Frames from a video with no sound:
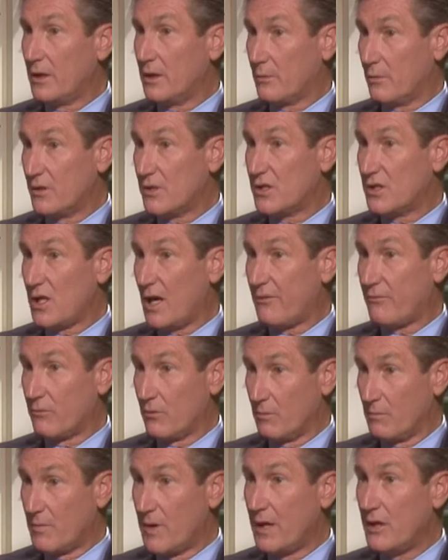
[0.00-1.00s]
There were
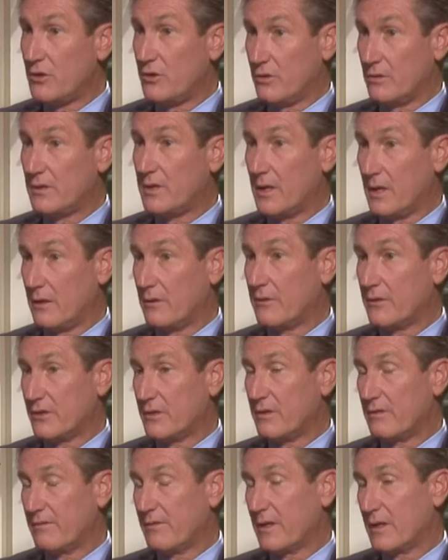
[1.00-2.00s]
several major
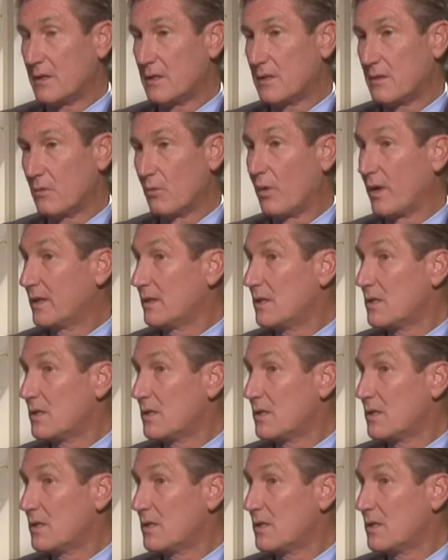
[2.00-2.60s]
terrorist events. One in